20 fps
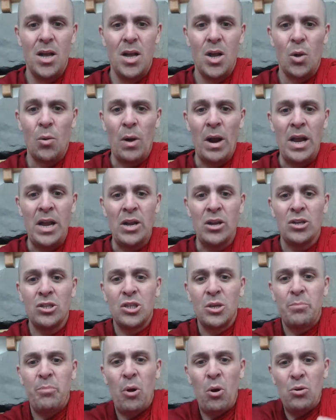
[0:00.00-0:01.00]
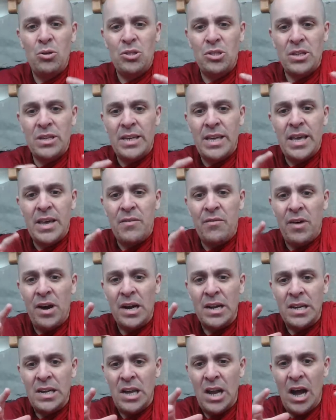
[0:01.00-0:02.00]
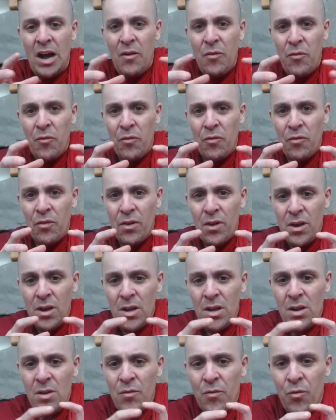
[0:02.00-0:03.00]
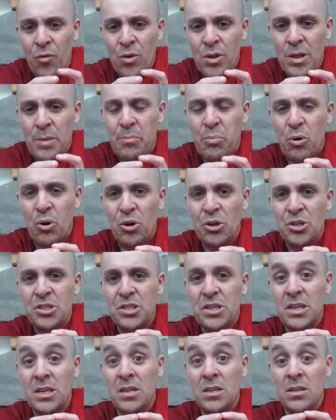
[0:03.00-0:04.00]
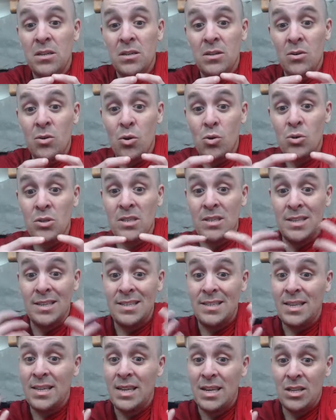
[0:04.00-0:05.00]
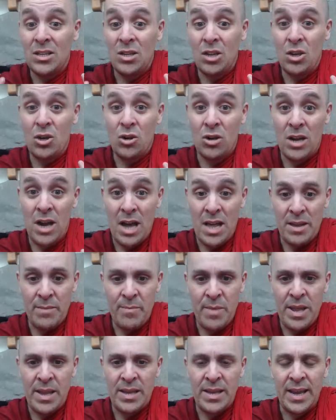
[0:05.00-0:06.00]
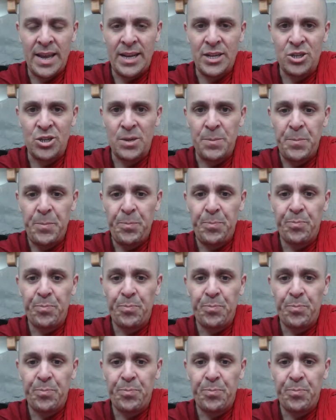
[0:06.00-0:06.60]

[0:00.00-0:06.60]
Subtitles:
Right? You're supposed to give enough for the person who's listening to your guided meditation